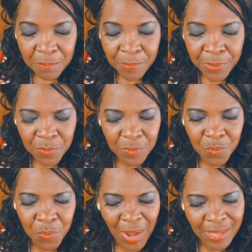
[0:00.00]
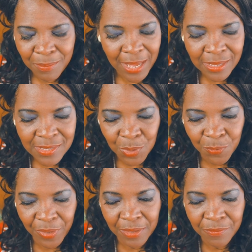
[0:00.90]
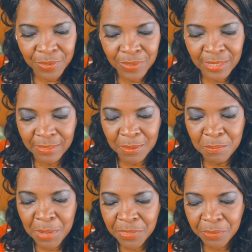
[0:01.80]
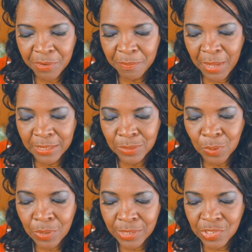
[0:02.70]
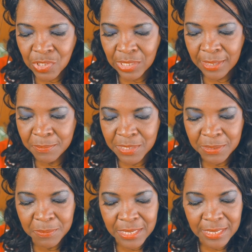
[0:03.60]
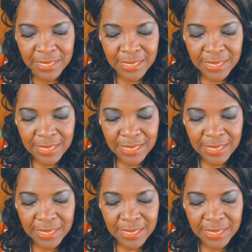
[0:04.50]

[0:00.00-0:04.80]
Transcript: But why am I so favored that the mother of my Lord should come to me?